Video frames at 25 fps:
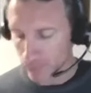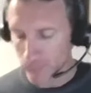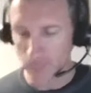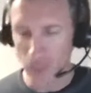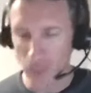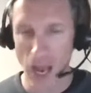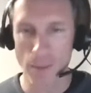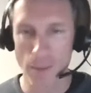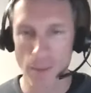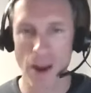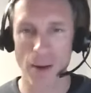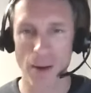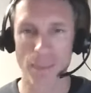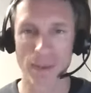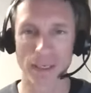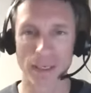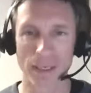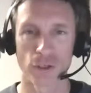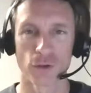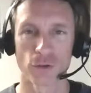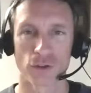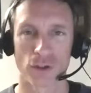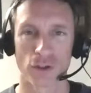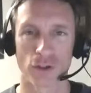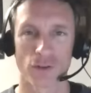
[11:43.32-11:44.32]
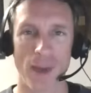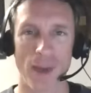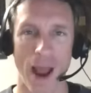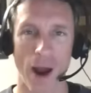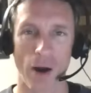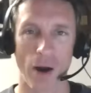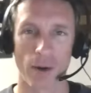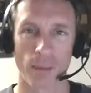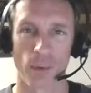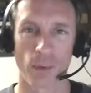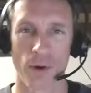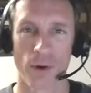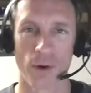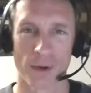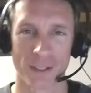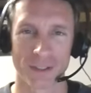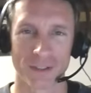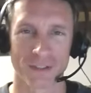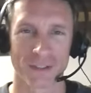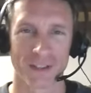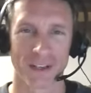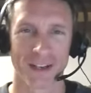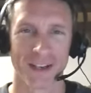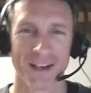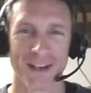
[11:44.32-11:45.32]
I'm not a big user of
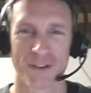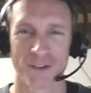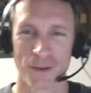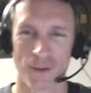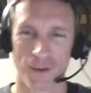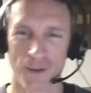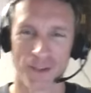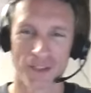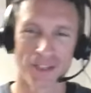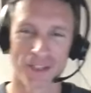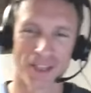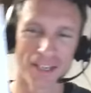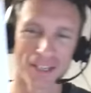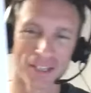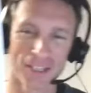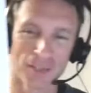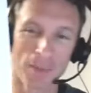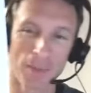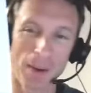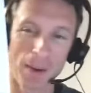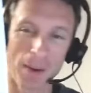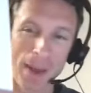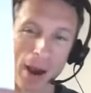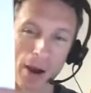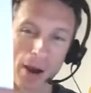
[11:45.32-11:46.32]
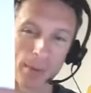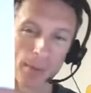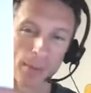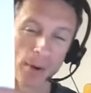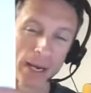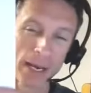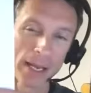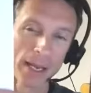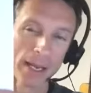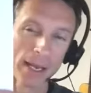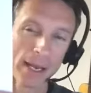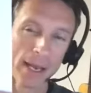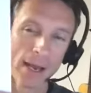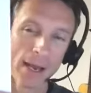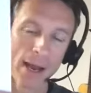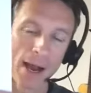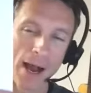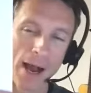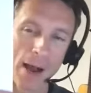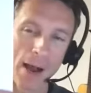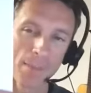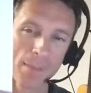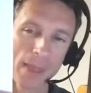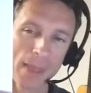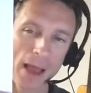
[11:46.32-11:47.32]
PowerPoints, so this is my PowerPoint.
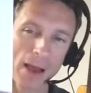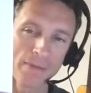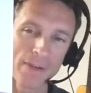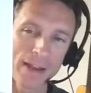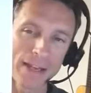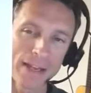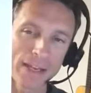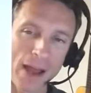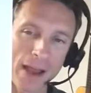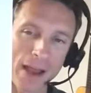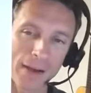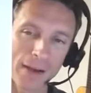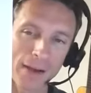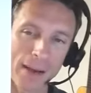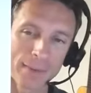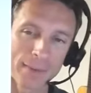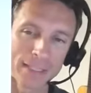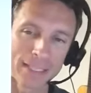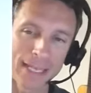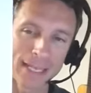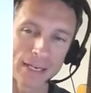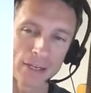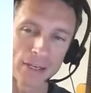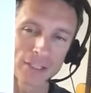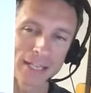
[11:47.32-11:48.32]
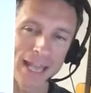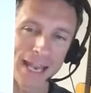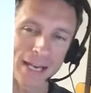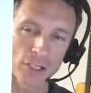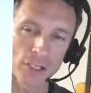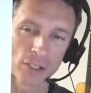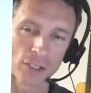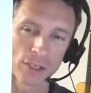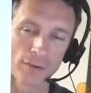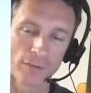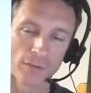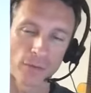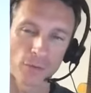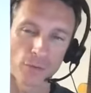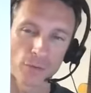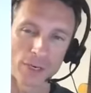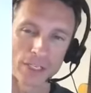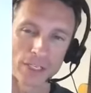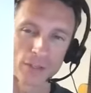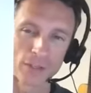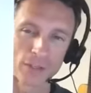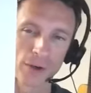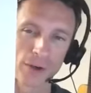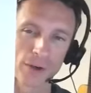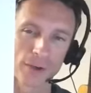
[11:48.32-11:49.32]
A Venn diagram is an intersection of three
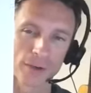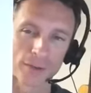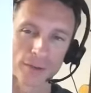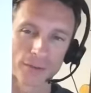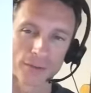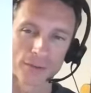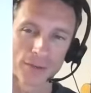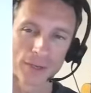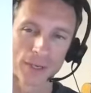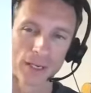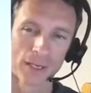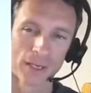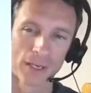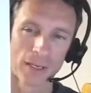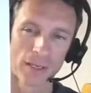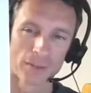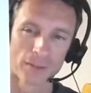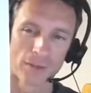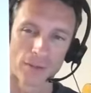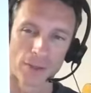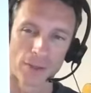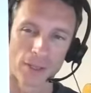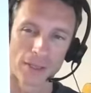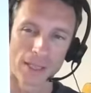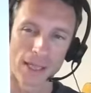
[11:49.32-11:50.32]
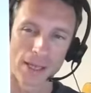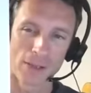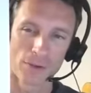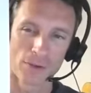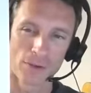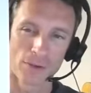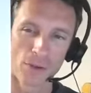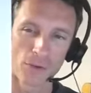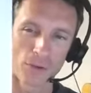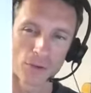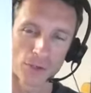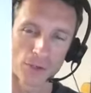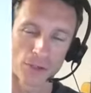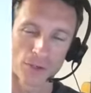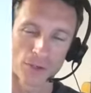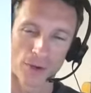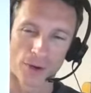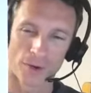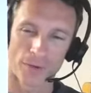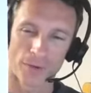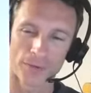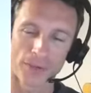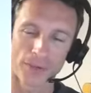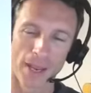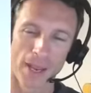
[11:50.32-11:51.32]
circles. So those are
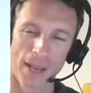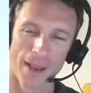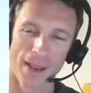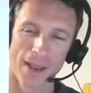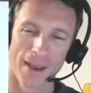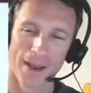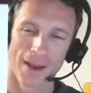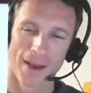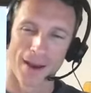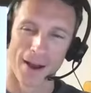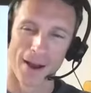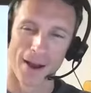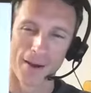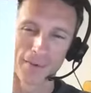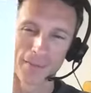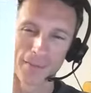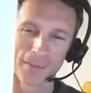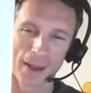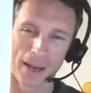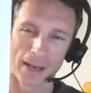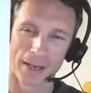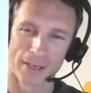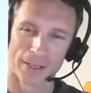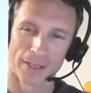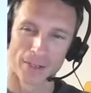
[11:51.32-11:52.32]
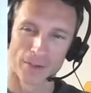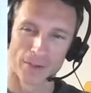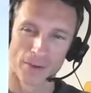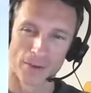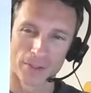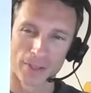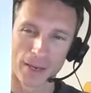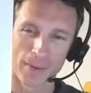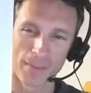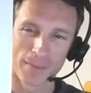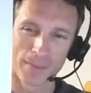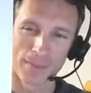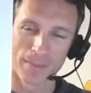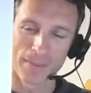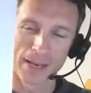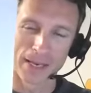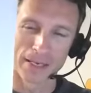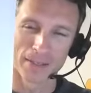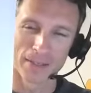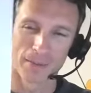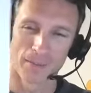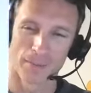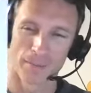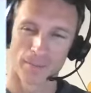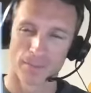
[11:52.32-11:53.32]
circles. I just noticed I made
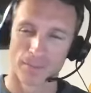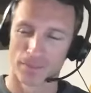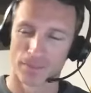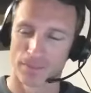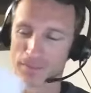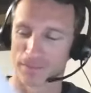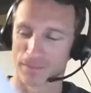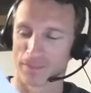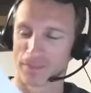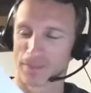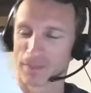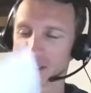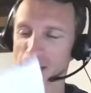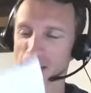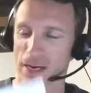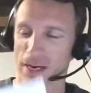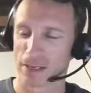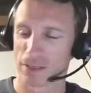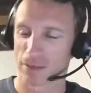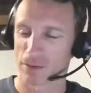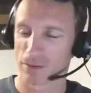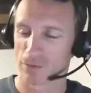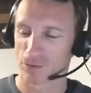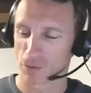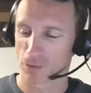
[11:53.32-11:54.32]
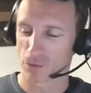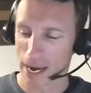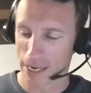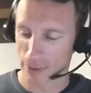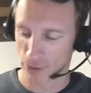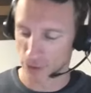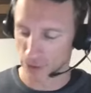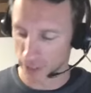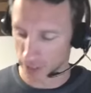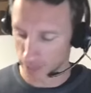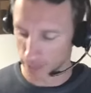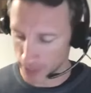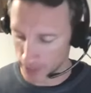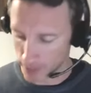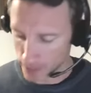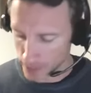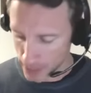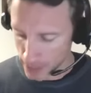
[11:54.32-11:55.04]
some kind of scratches there, but